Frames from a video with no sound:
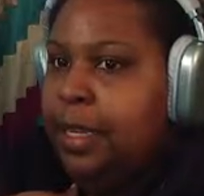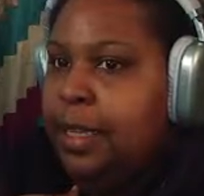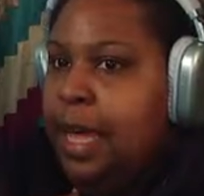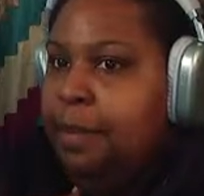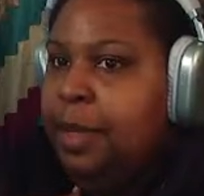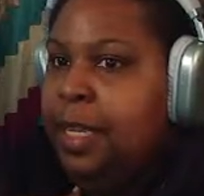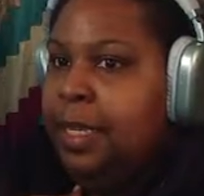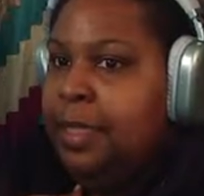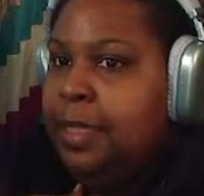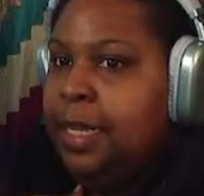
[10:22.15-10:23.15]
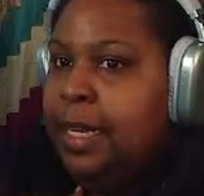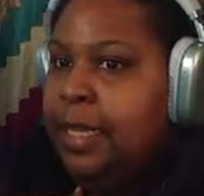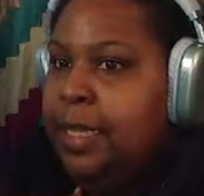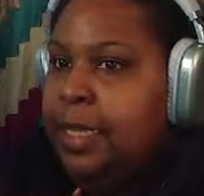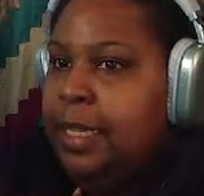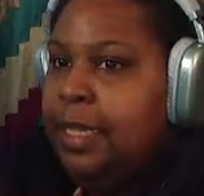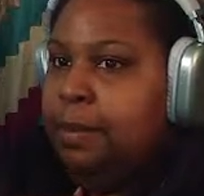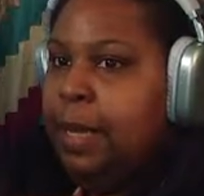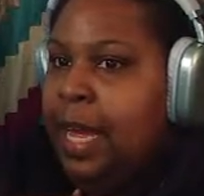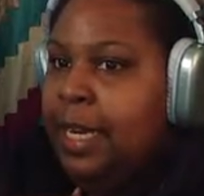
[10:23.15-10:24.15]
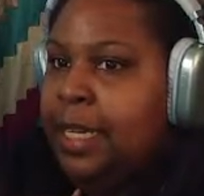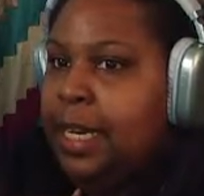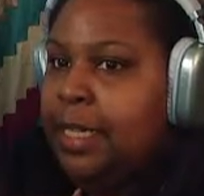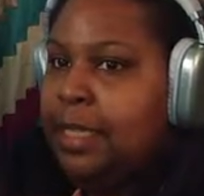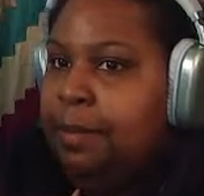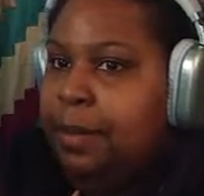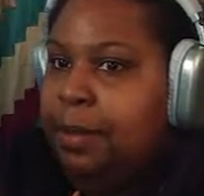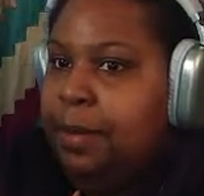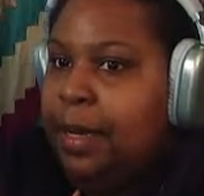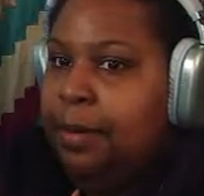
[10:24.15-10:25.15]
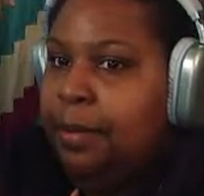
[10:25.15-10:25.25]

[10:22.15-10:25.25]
That means that this black text can be read